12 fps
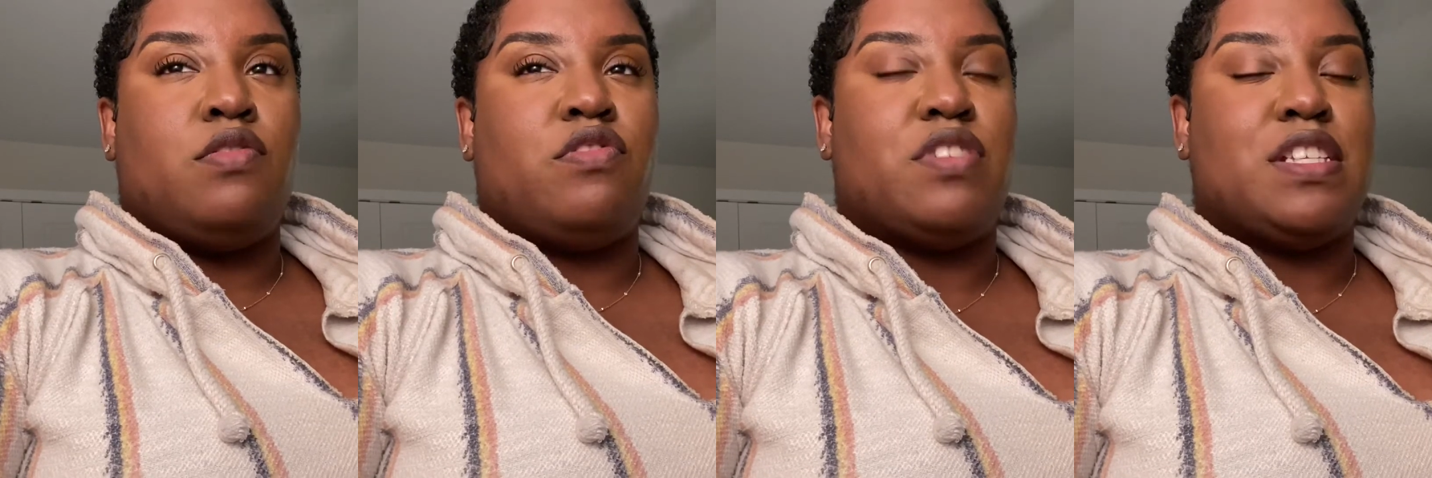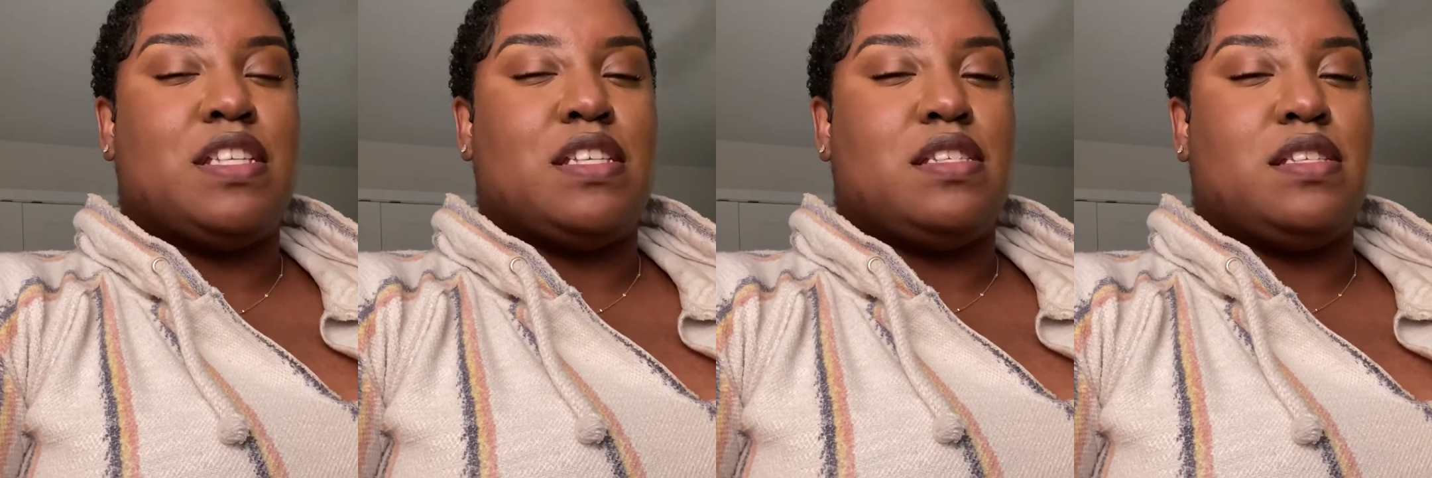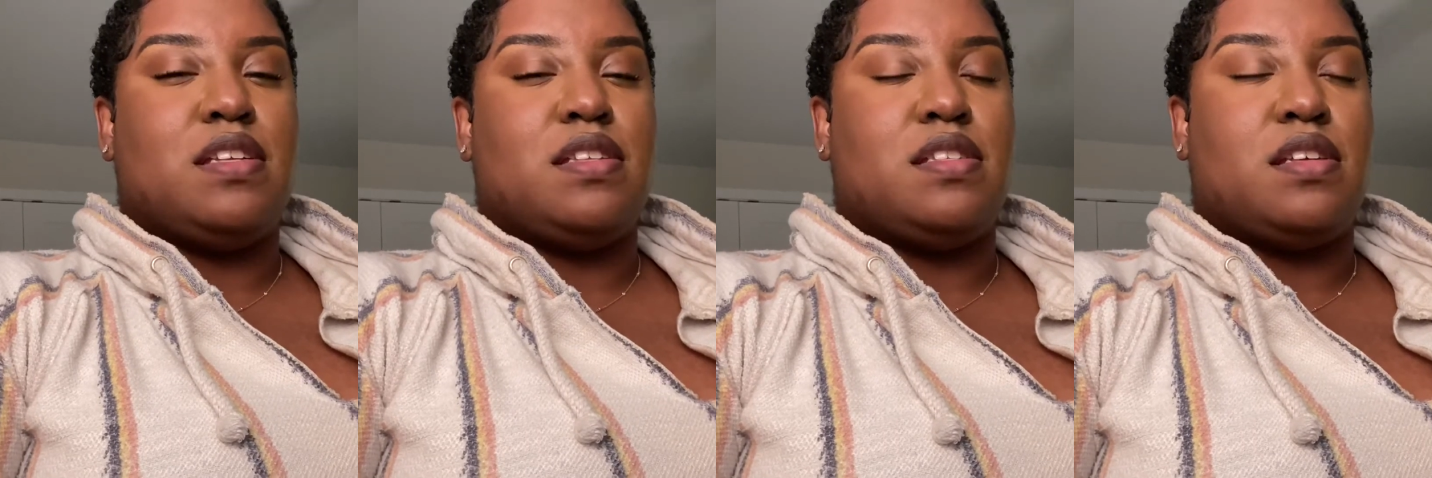
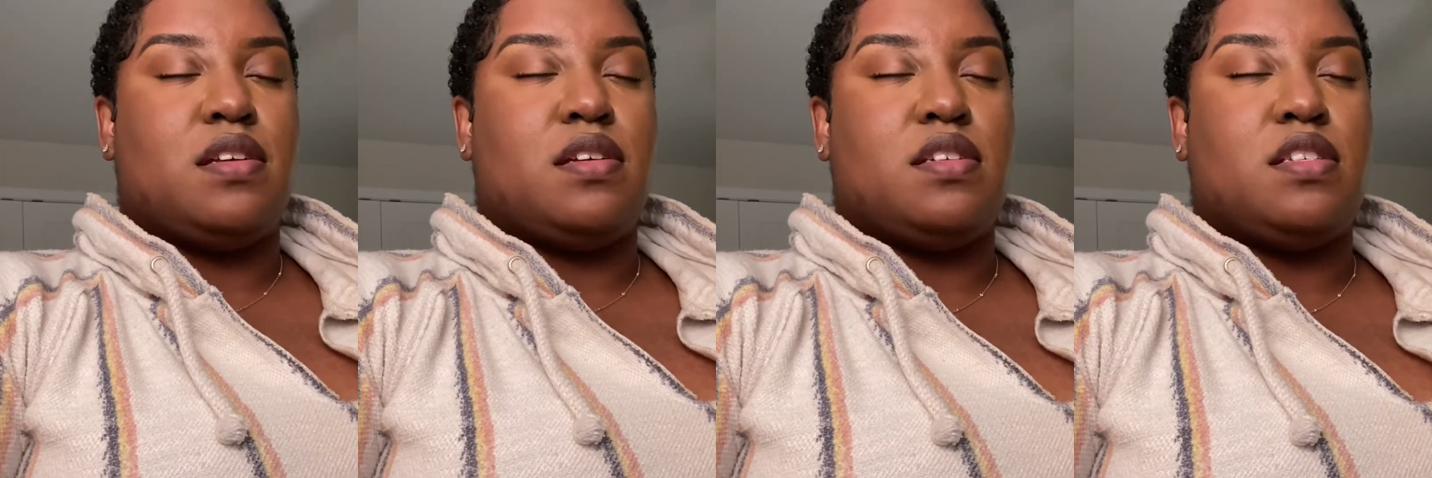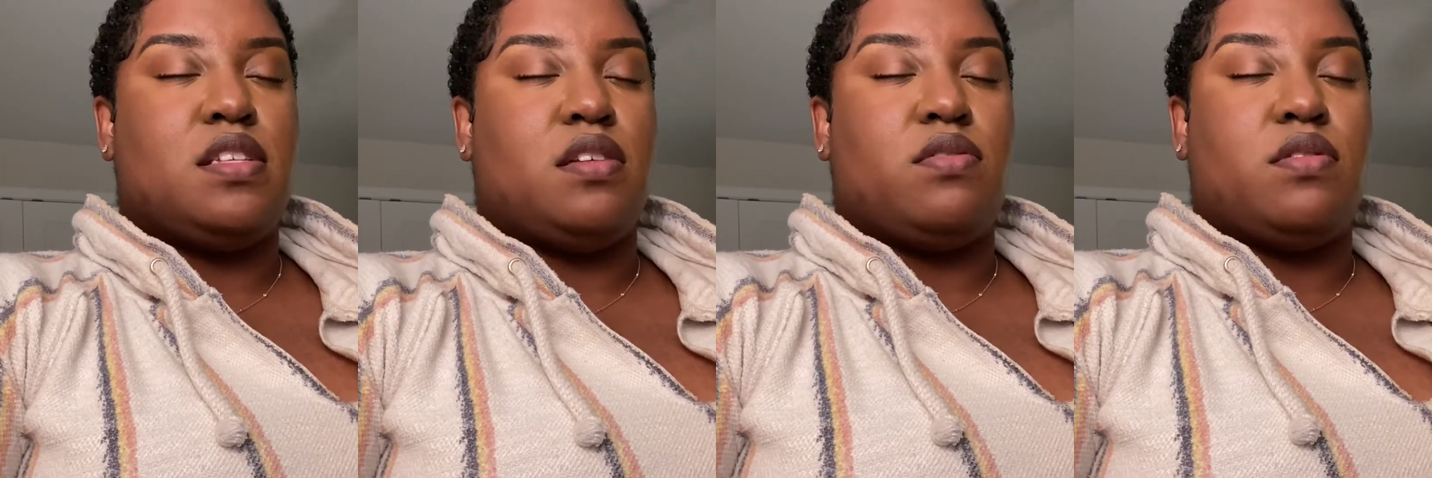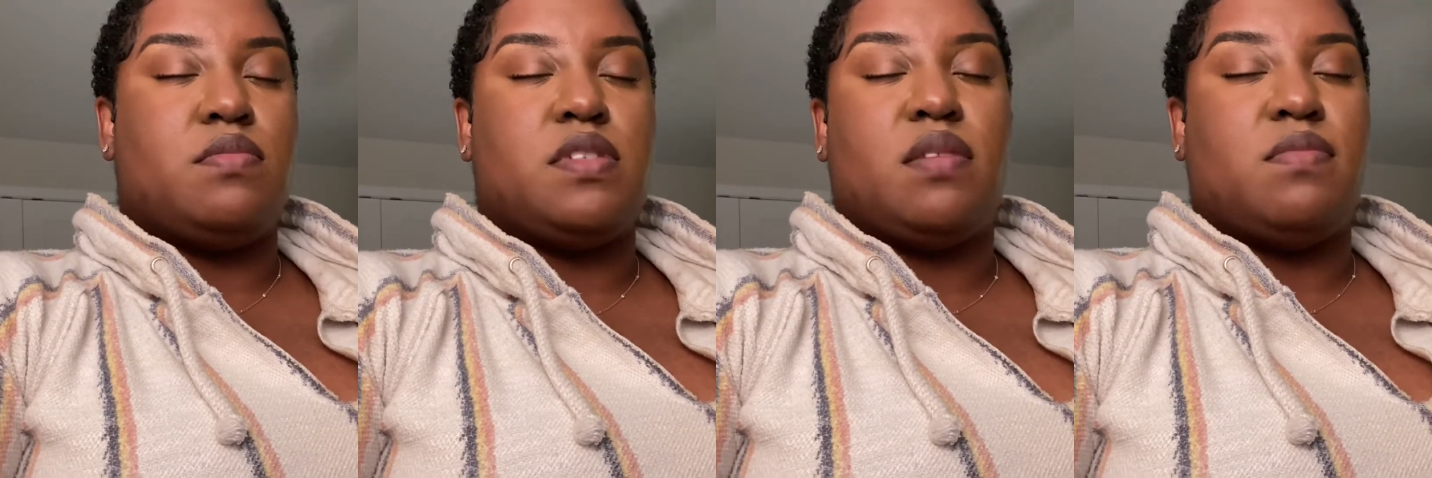Resistant
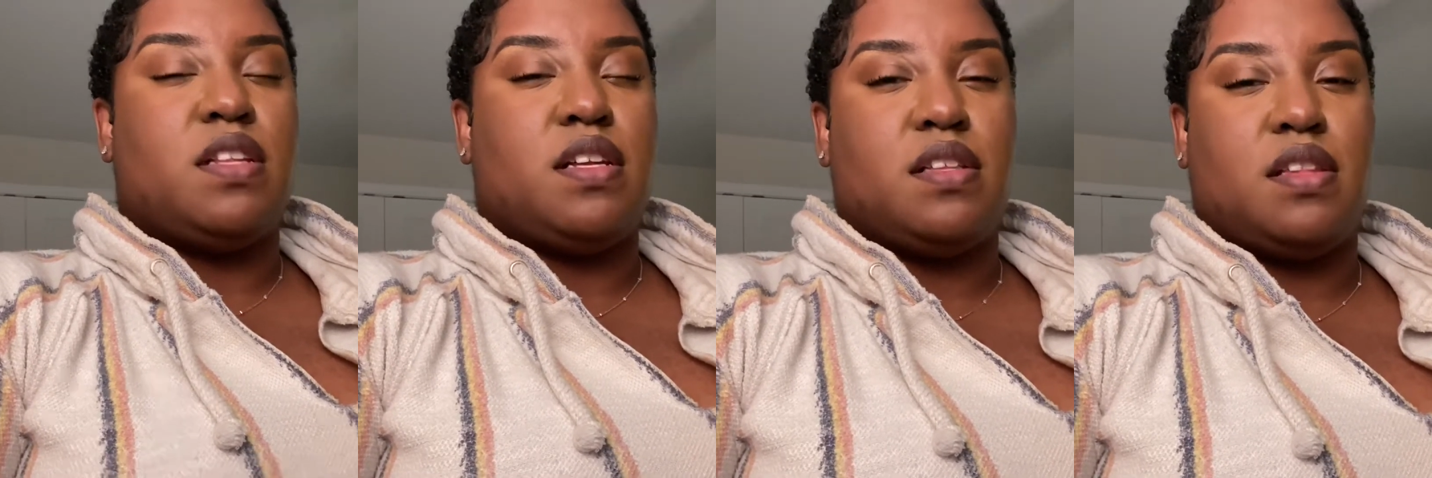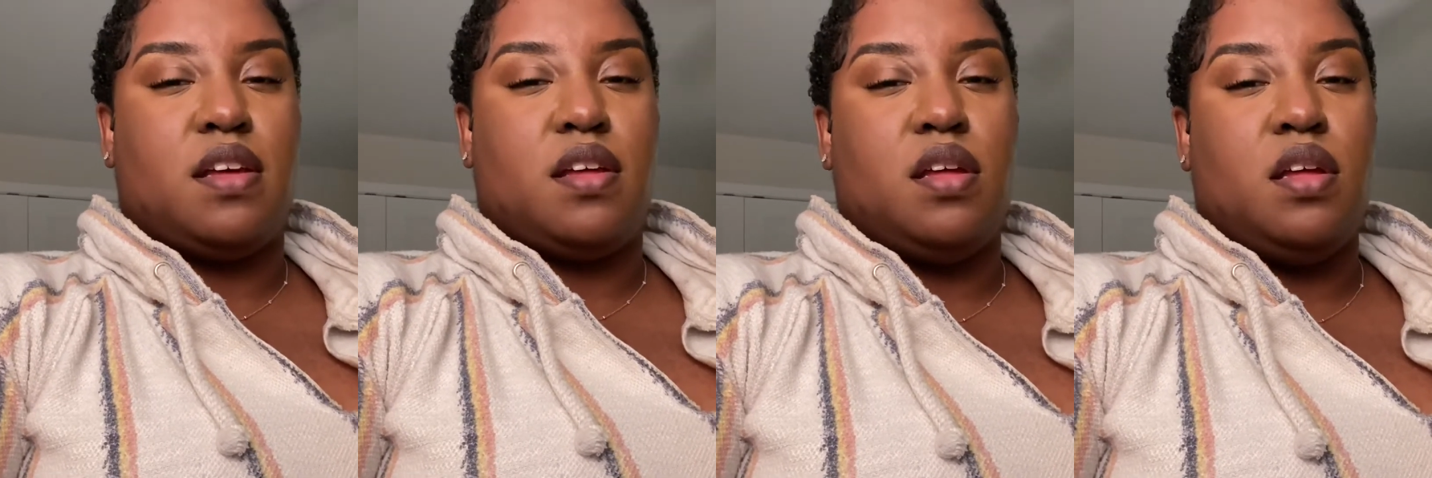Serum, something like that.